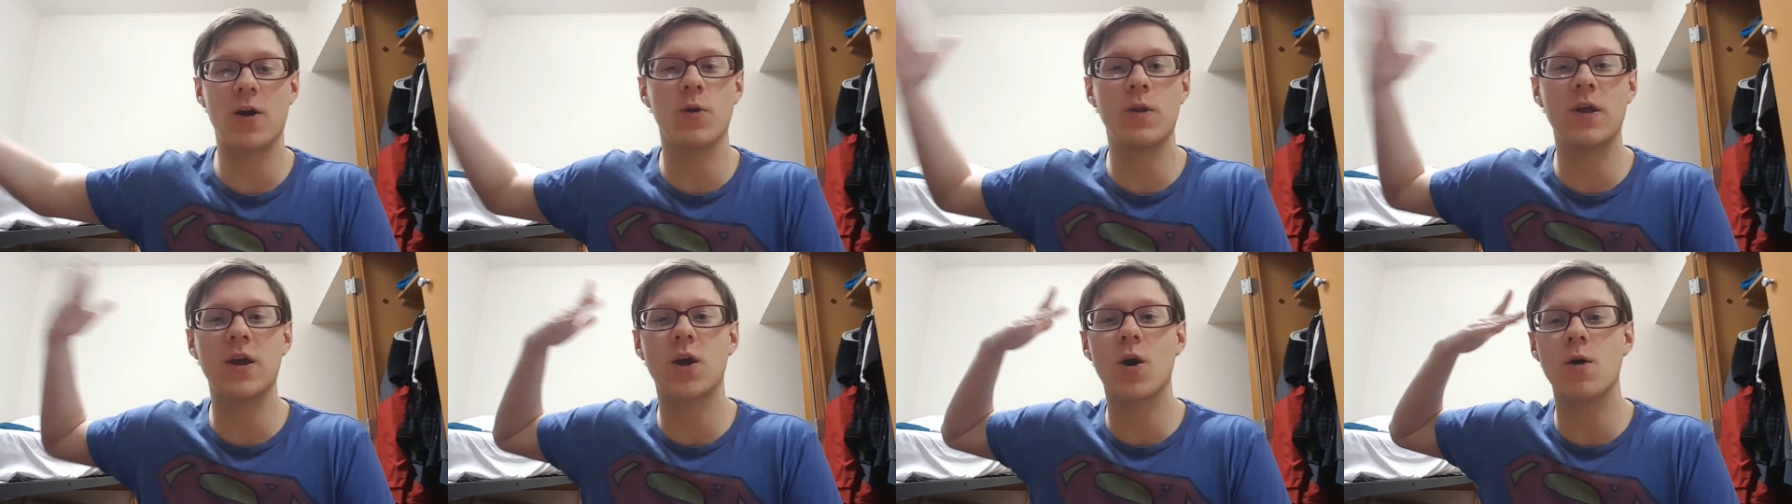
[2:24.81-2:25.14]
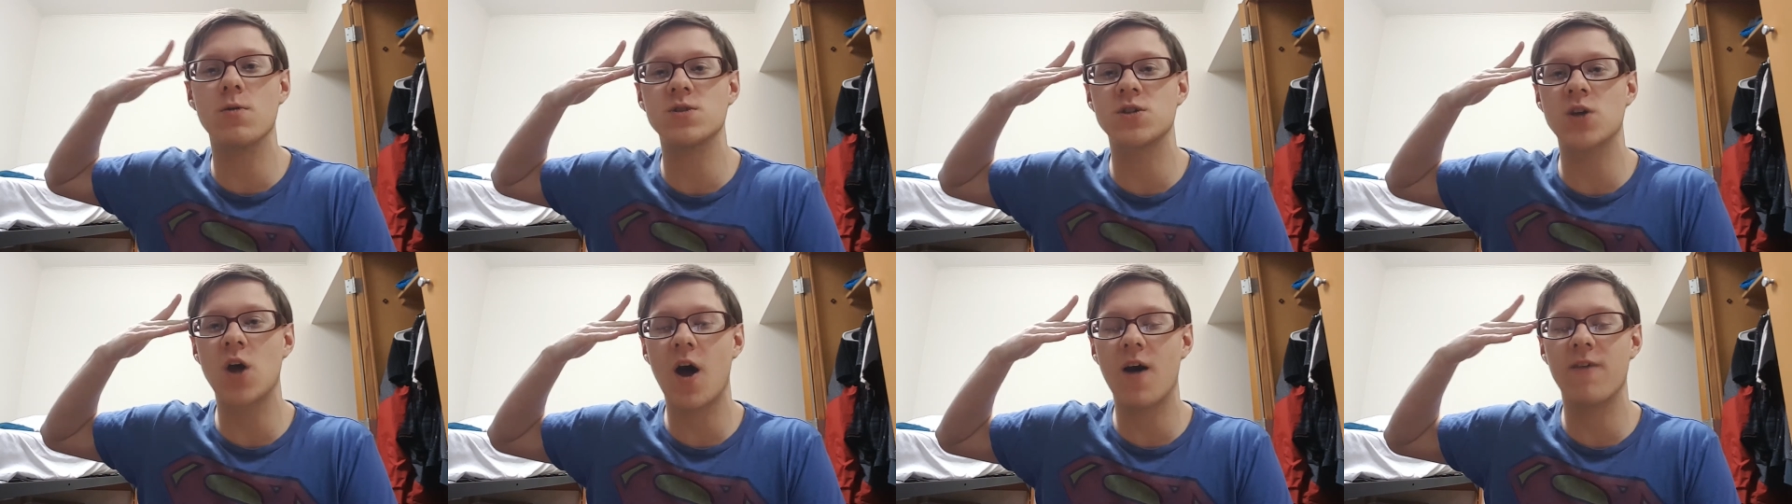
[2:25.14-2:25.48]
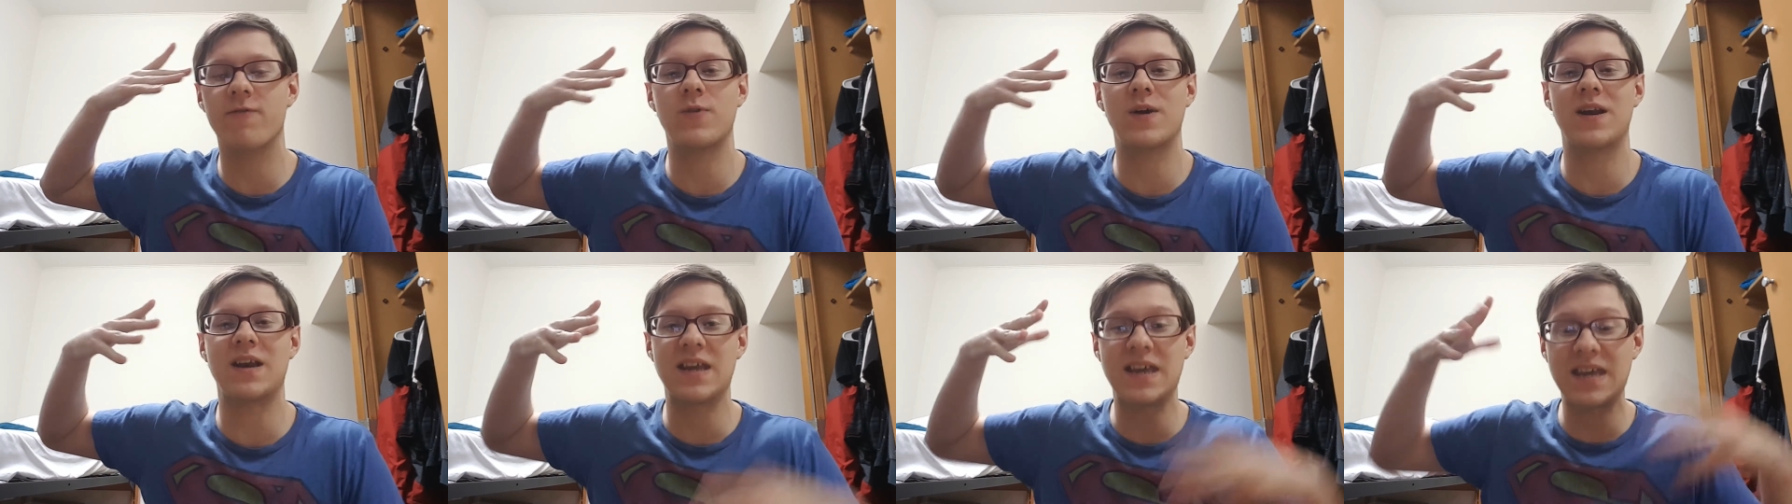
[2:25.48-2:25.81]
It only goes
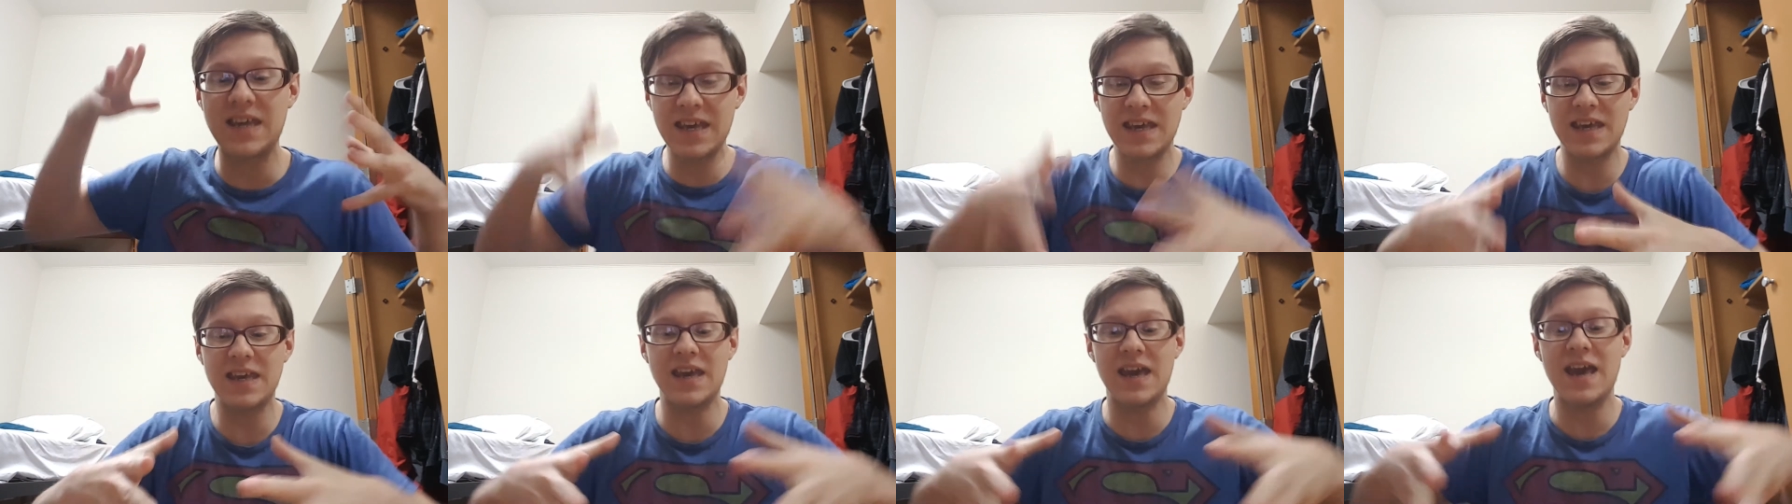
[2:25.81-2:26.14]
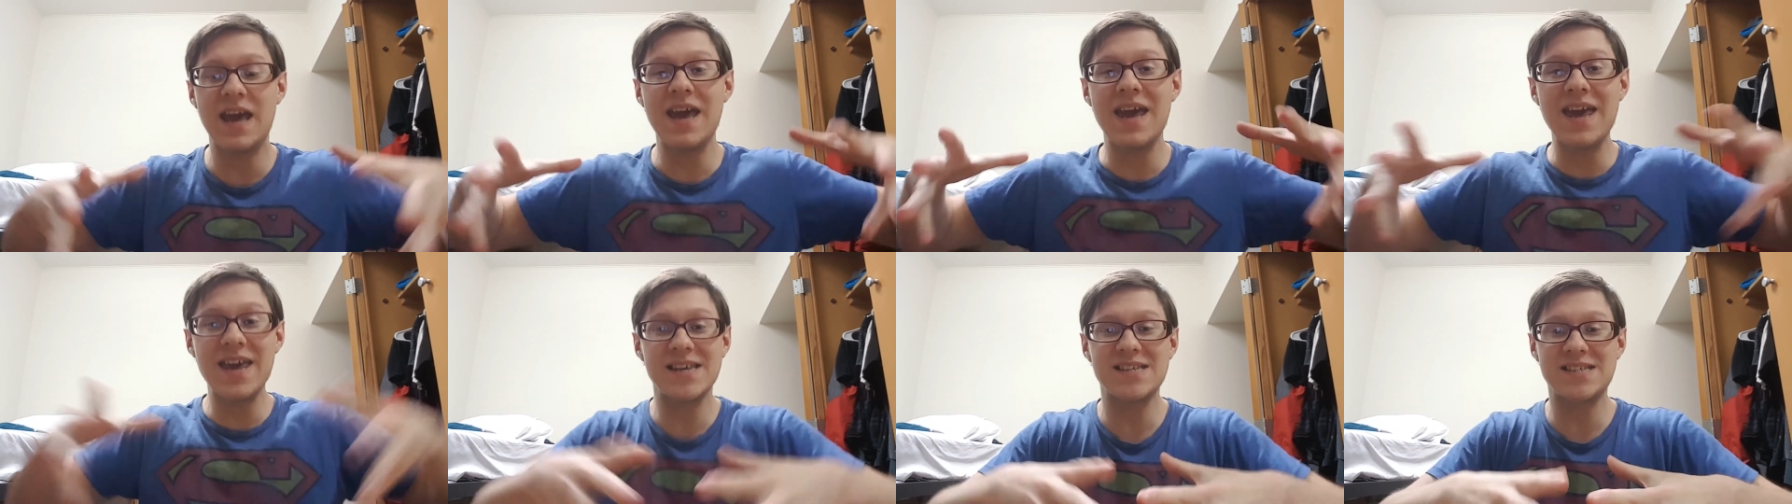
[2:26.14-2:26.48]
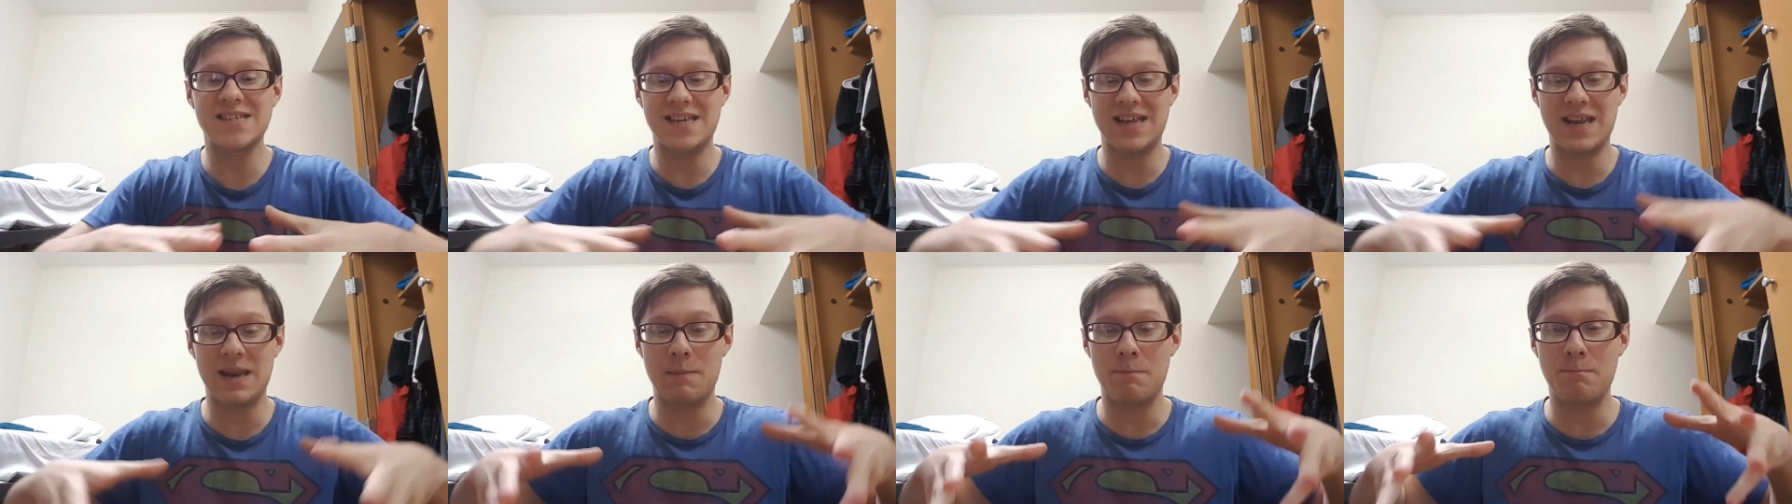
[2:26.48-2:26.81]
off when he
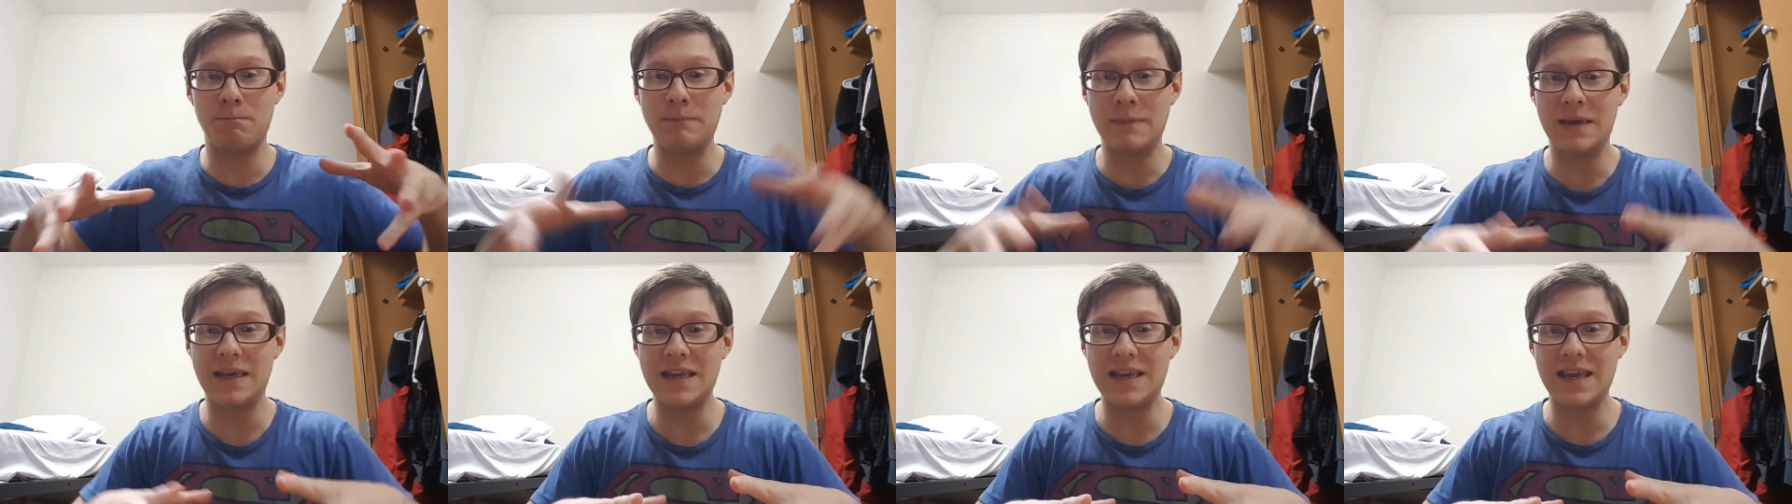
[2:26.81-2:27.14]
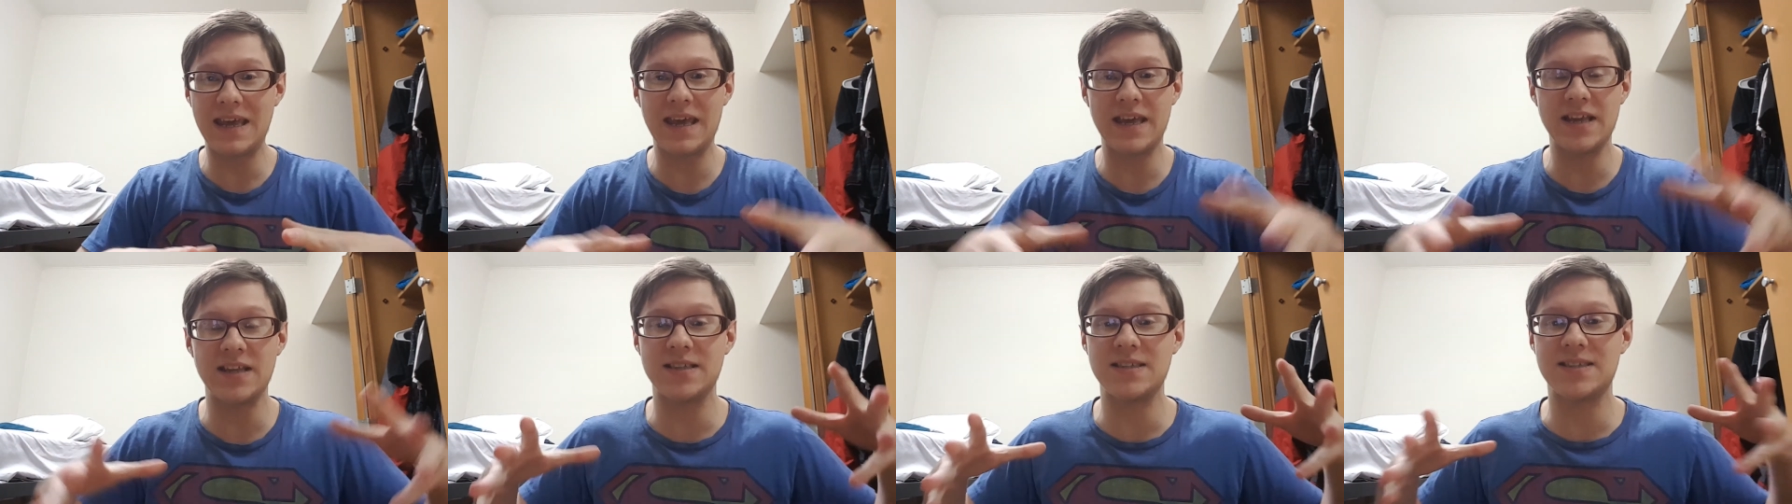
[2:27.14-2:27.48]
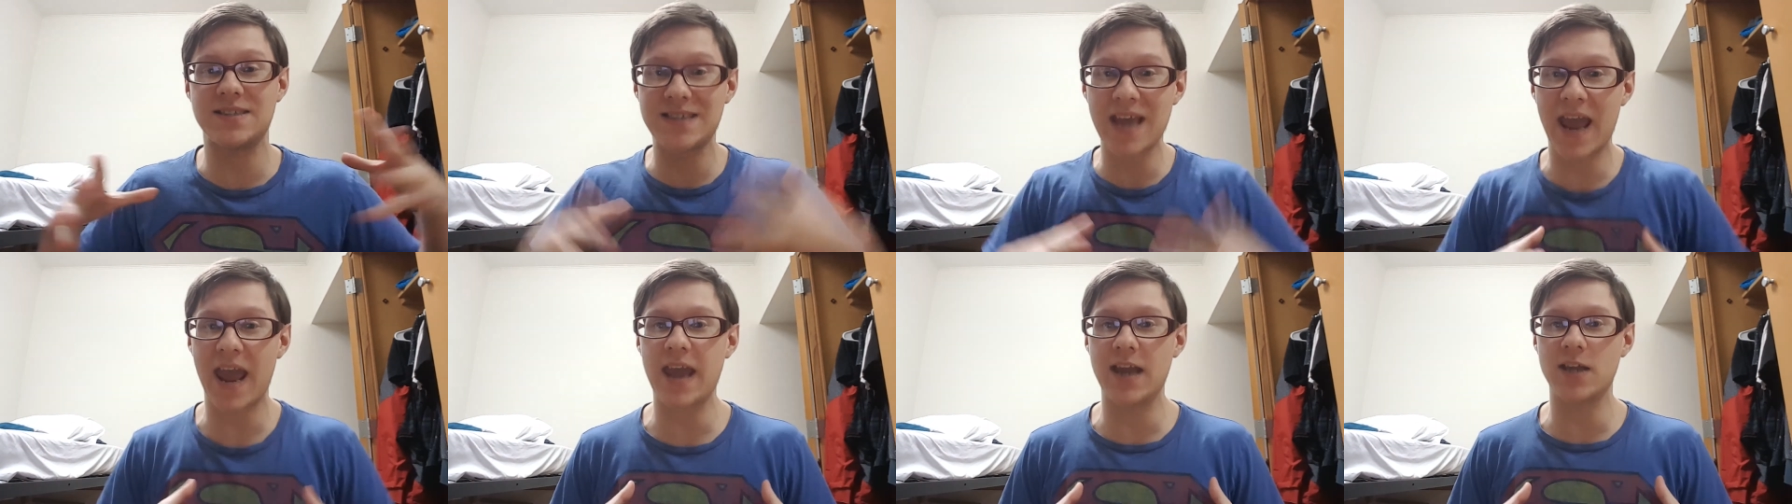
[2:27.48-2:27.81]
is in
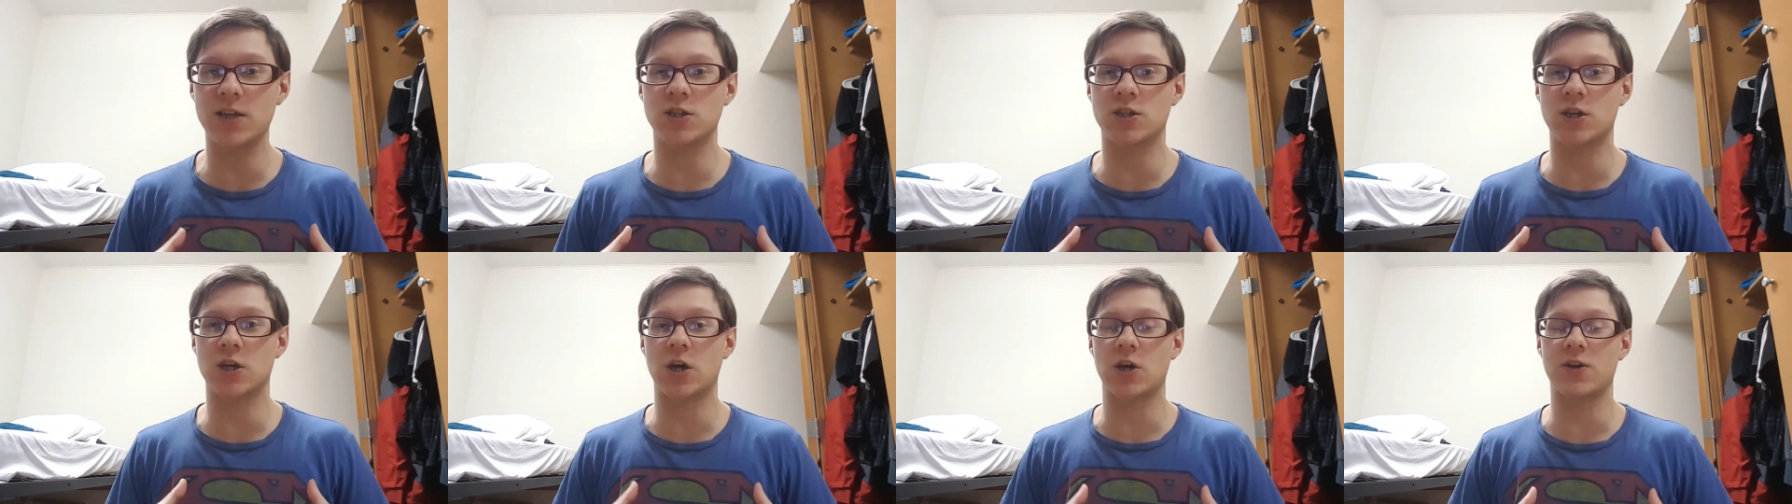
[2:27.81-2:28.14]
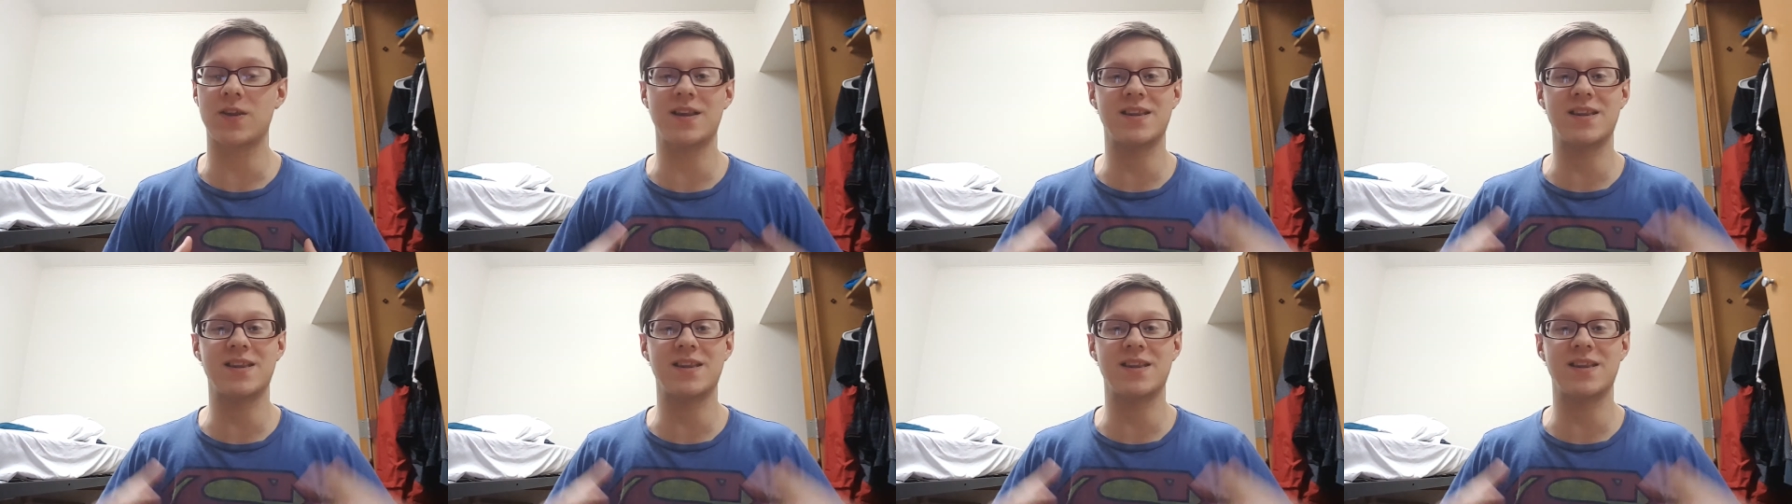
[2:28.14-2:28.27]
immediate danger.